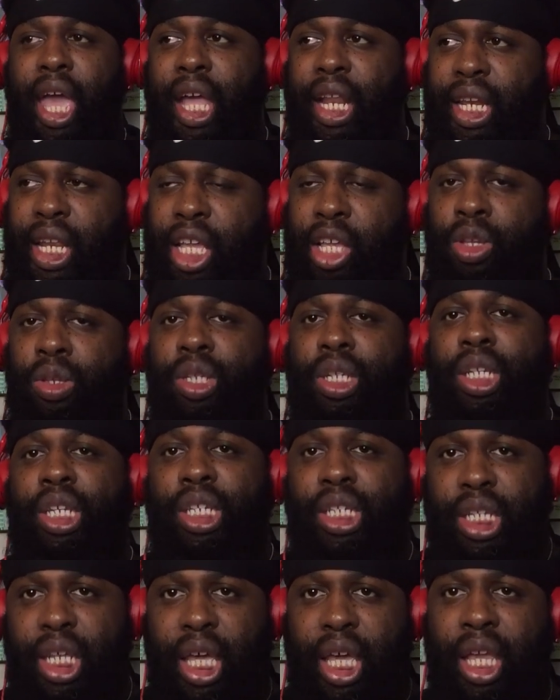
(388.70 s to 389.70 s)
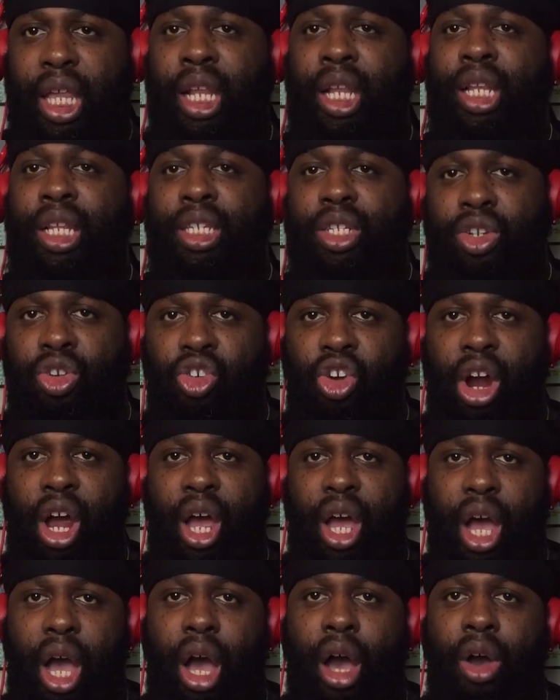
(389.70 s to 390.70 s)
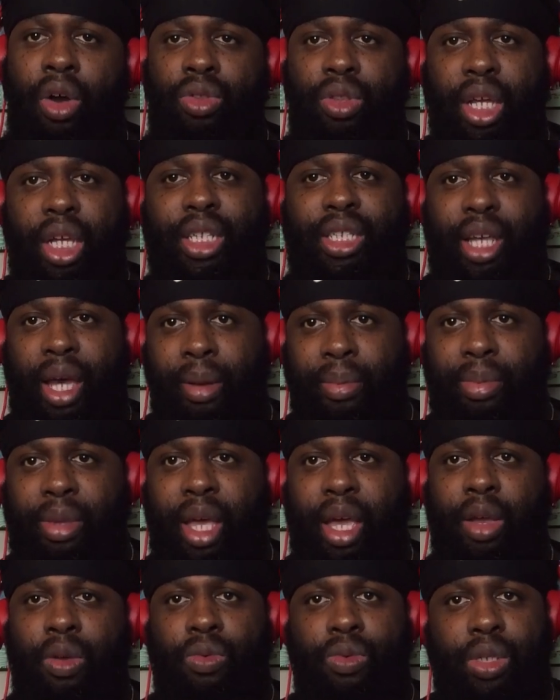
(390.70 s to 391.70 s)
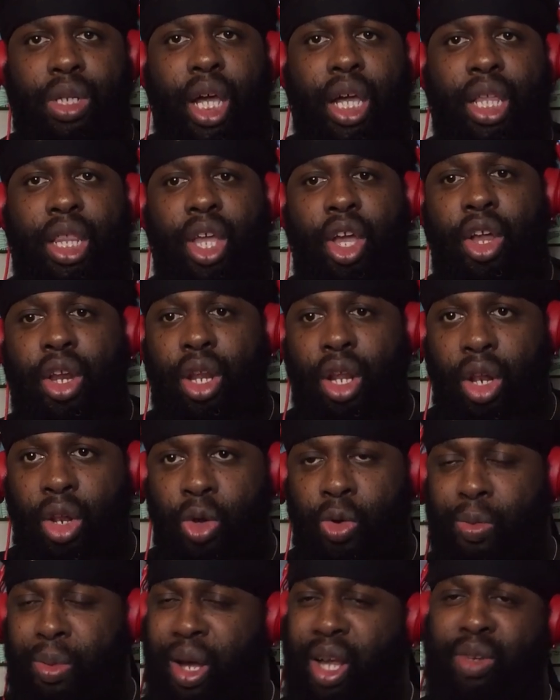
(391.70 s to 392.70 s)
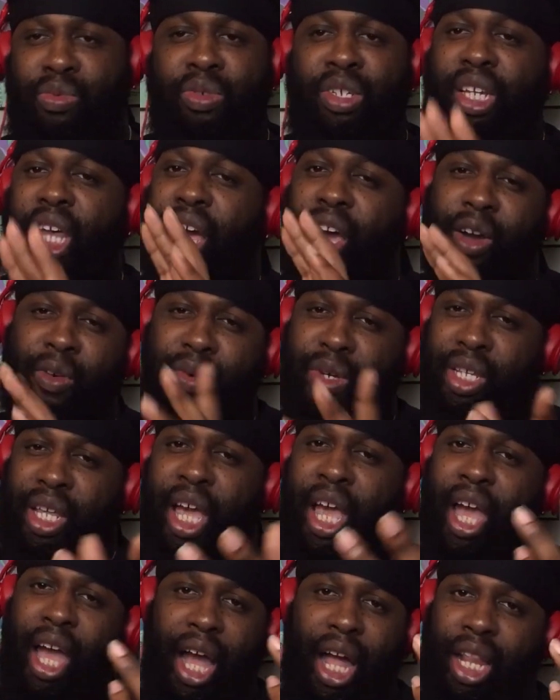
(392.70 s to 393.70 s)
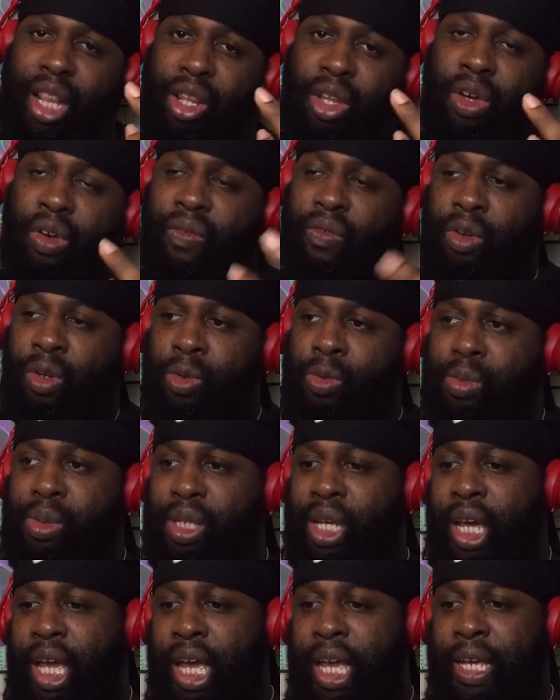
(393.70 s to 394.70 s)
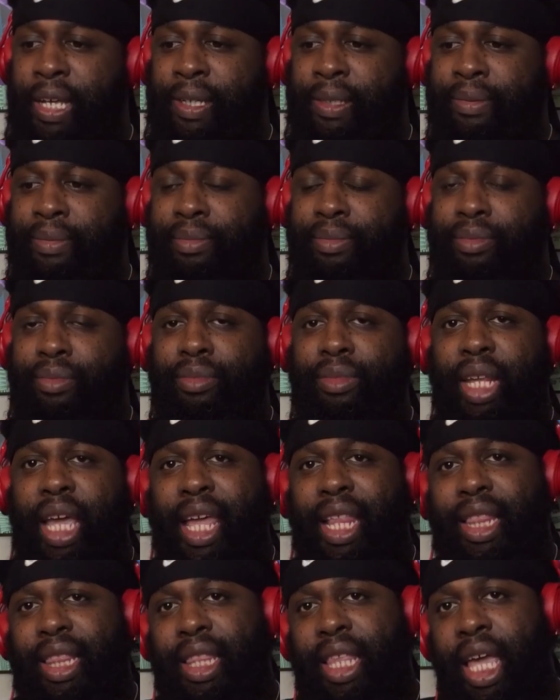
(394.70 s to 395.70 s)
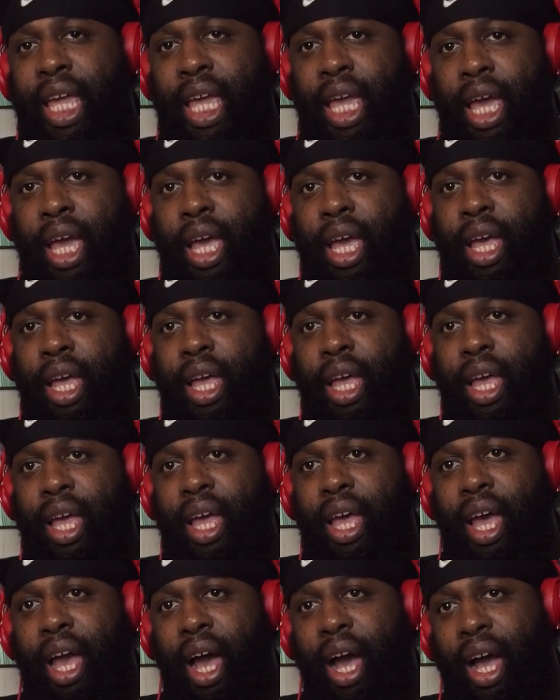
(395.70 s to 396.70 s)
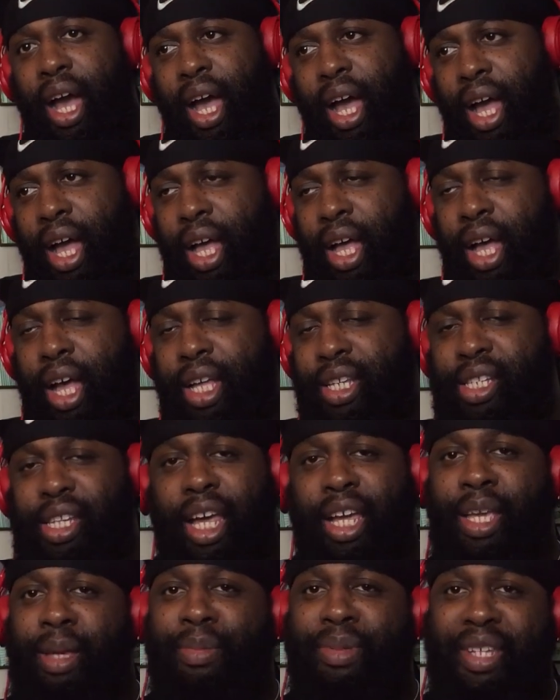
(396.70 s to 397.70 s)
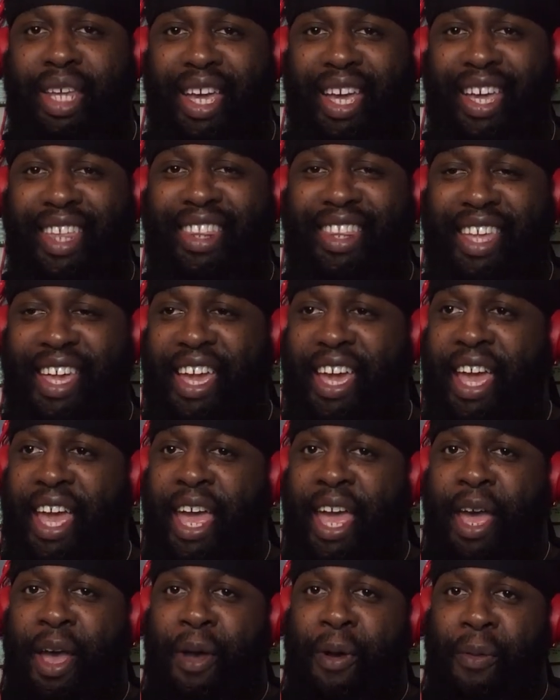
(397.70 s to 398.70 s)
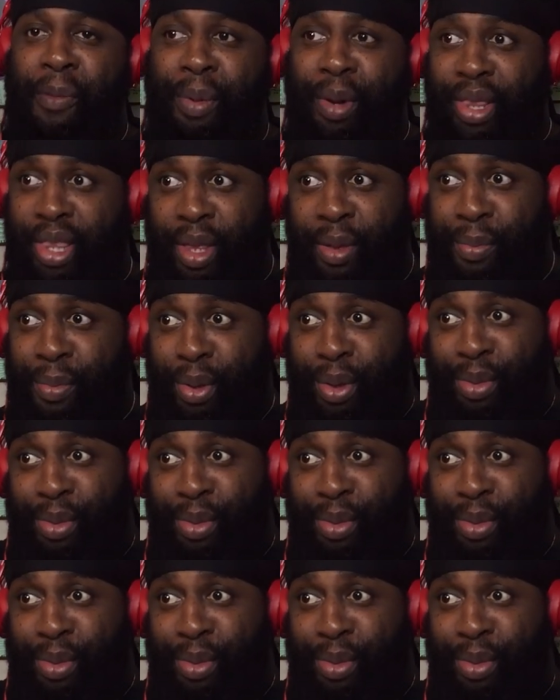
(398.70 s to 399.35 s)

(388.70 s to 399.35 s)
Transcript: and then you see this endless Groundhog Day type thing. We're like they're in the loop. I love loops. And then I keep saying and then, but